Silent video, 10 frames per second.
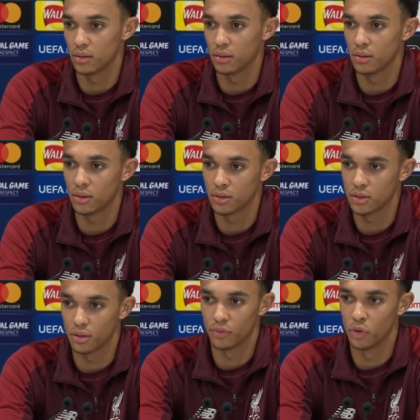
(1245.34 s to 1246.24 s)
you're not just
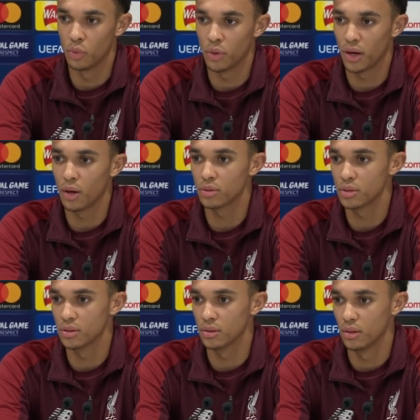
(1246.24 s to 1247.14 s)
going to rule one out
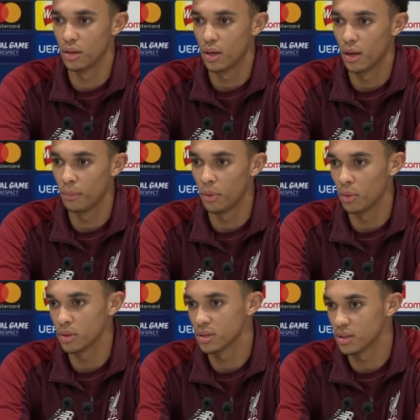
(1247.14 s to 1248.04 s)
and, and put
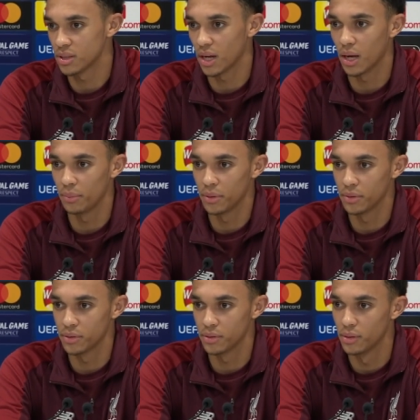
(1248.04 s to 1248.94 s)
one to the side
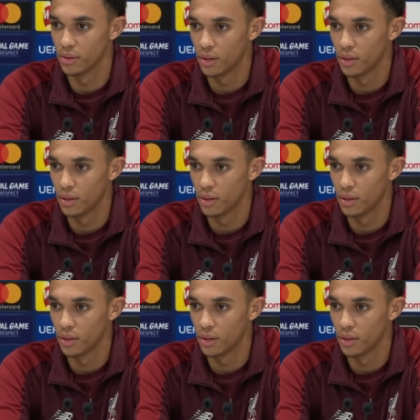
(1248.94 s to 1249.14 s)
because